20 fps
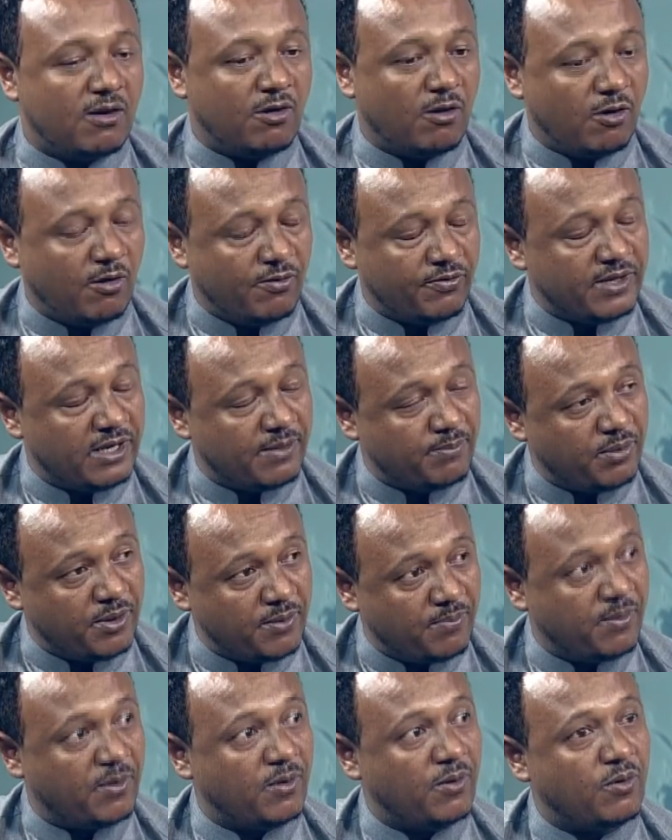of the
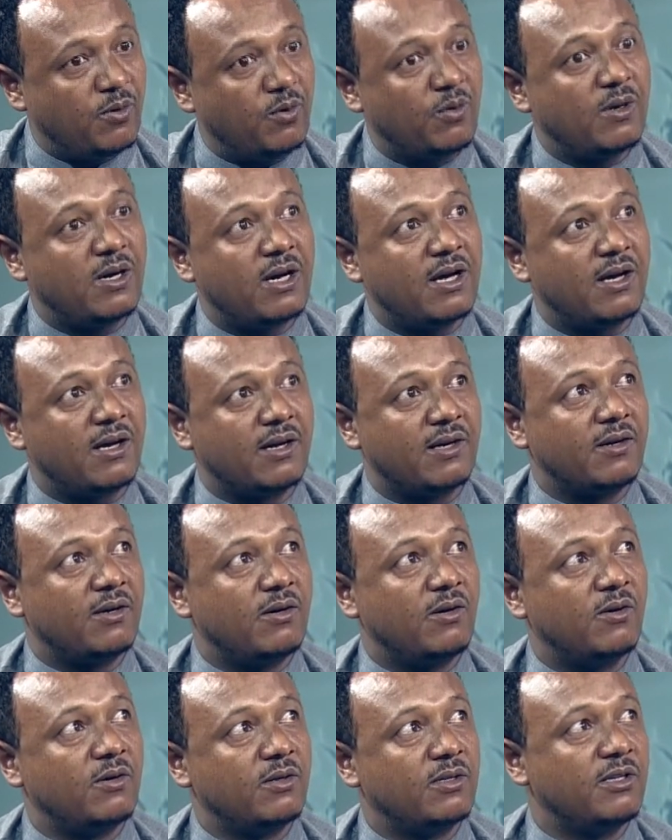people who are
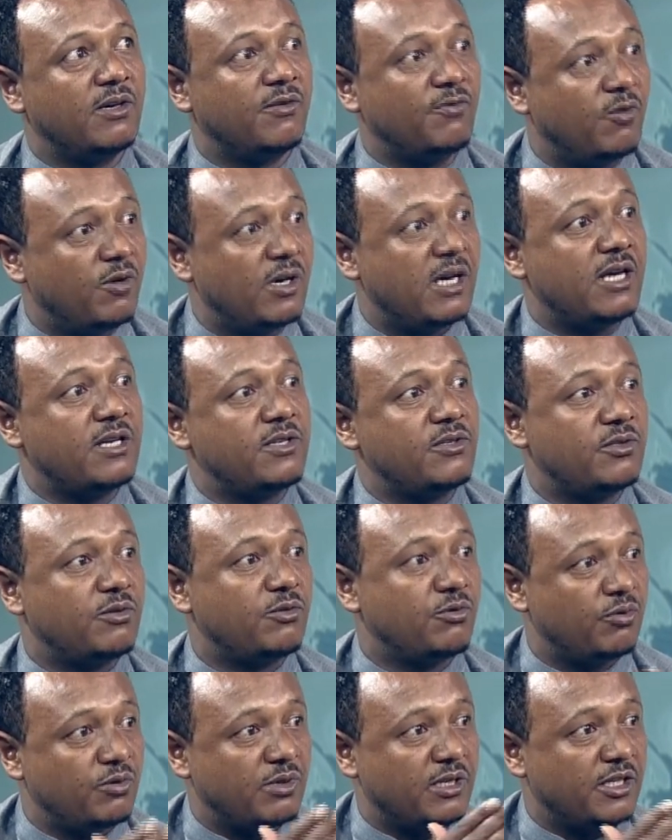on the voyage
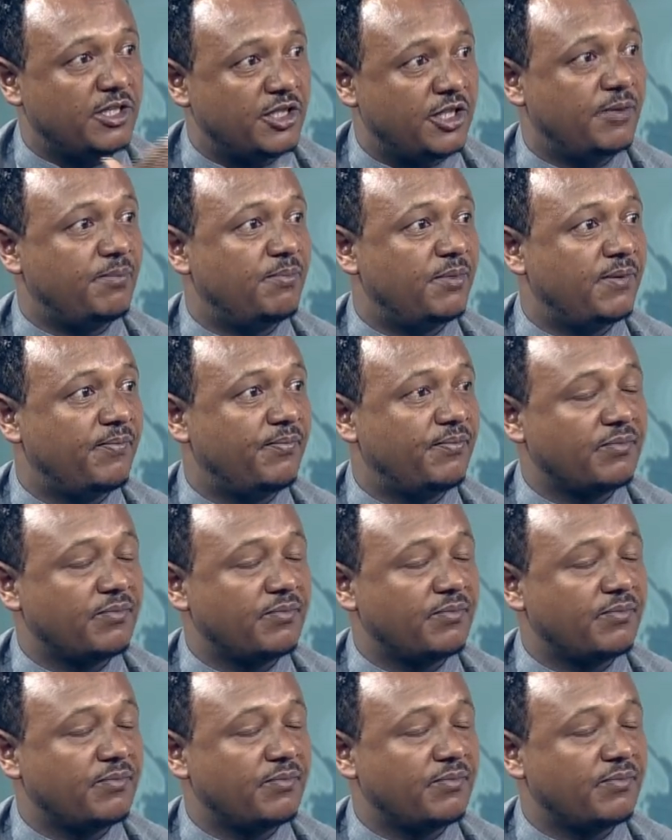to the ship,